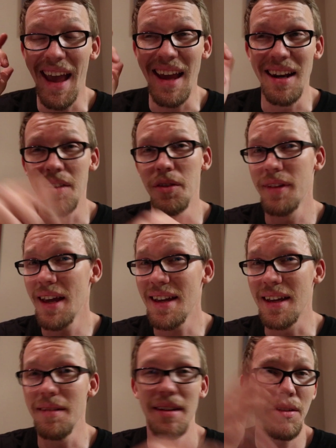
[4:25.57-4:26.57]
and it'll take
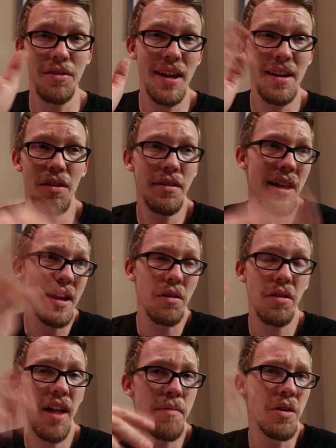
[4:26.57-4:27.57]
it. It'll take it all day. It'll
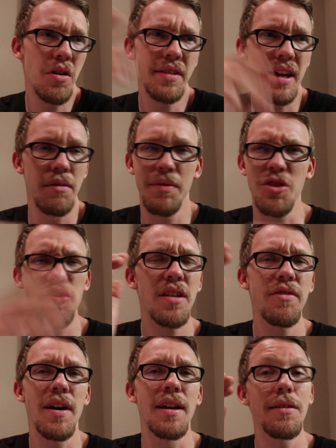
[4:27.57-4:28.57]
climb it all day. It'll be
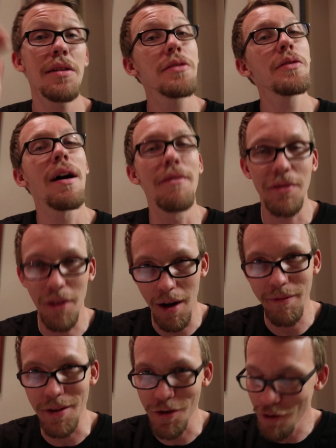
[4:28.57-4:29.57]
just fine. As long as you have
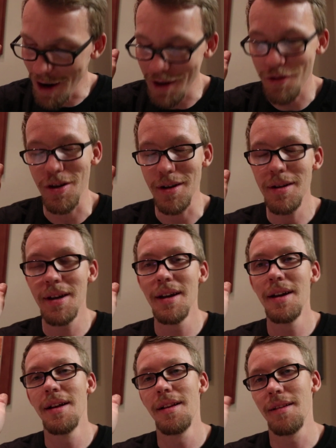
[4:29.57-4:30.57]
obvious traction,
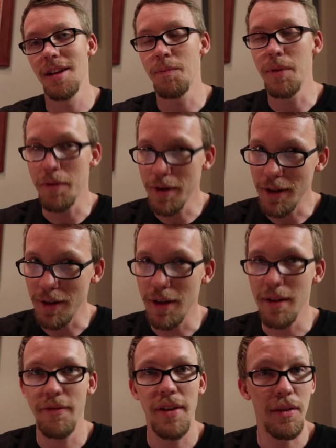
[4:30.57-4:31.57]
let's be real
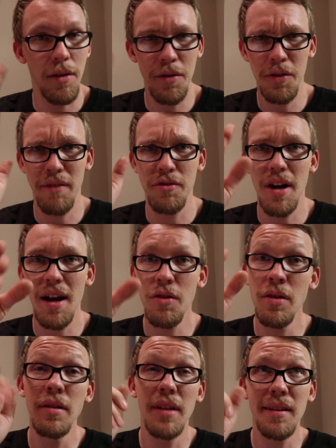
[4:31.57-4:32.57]
here. As long as you have
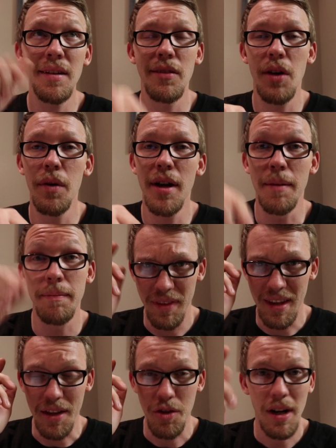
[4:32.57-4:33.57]
traction, that thing's going up.
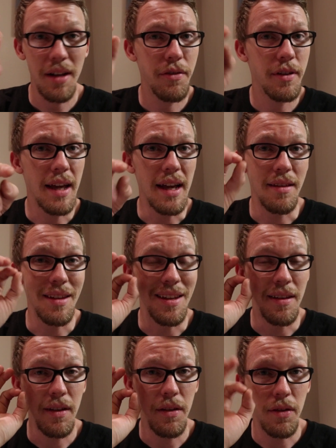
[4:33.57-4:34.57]
And that transfer case
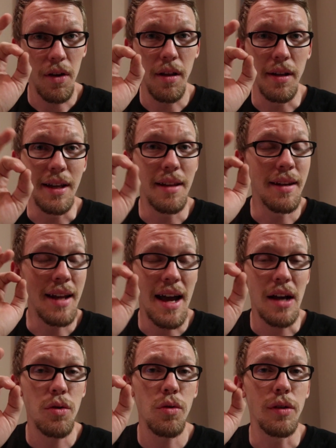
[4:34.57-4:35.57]
is solid. It's an
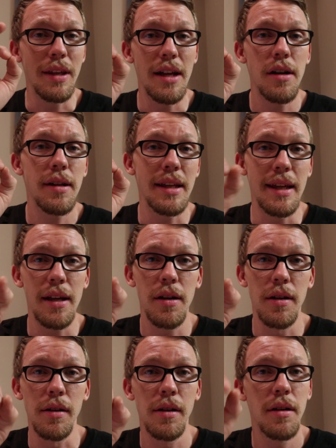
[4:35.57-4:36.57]
actual
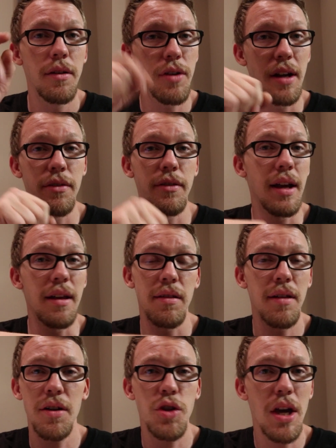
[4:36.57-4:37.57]
gear-to-gear transfer case,
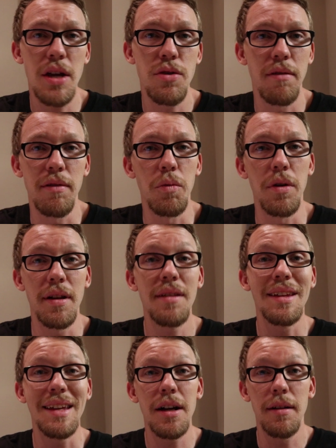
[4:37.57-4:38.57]
not a chain-driven one. It's
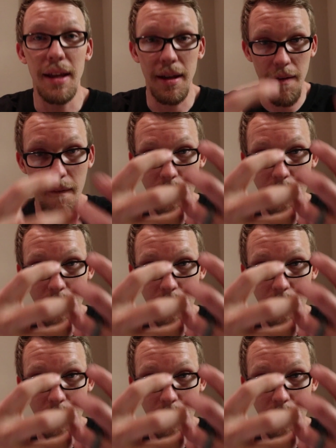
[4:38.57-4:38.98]
gear like